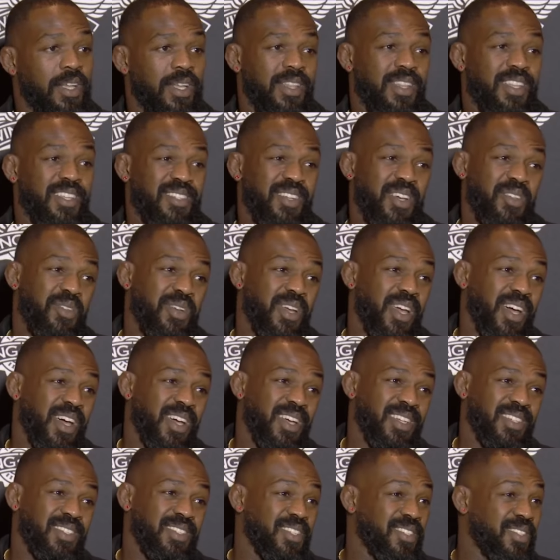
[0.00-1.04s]
This other guy
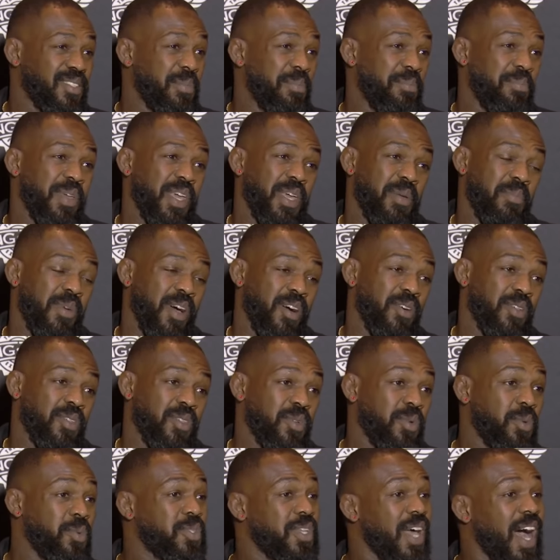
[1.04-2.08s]
is just a big mouth
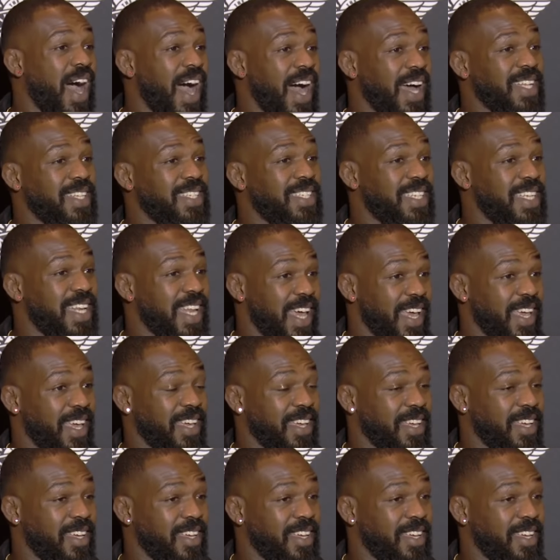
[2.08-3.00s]
who's hot today.